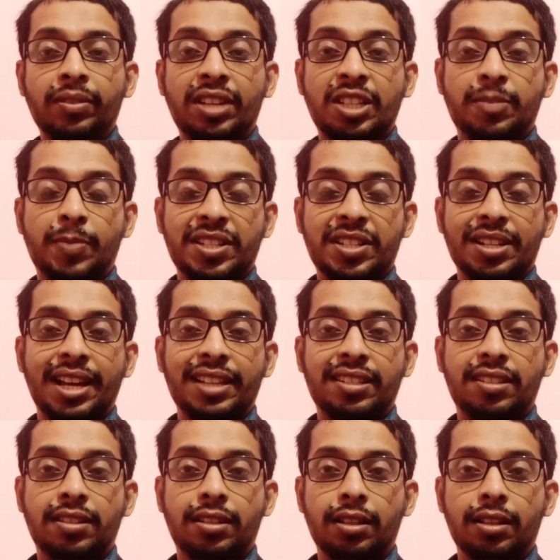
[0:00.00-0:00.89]

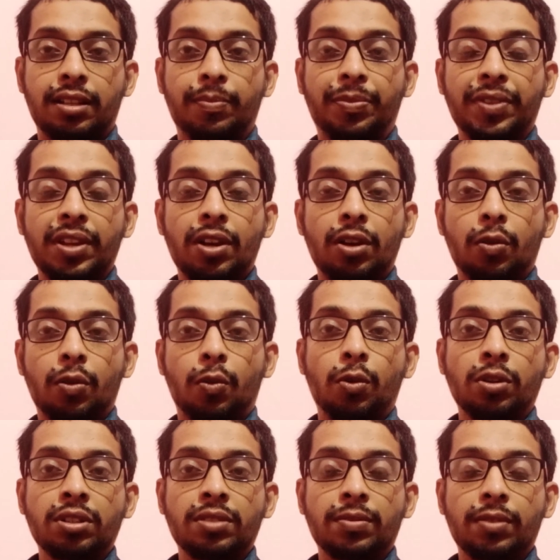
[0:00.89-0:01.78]
specialized
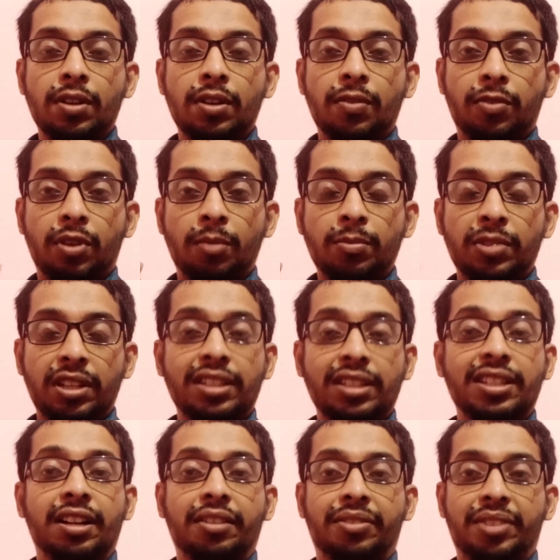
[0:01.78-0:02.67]
course from
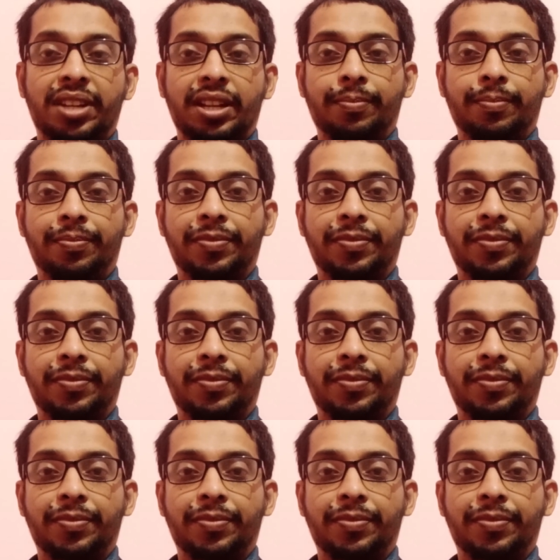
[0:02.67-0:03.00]
year 3.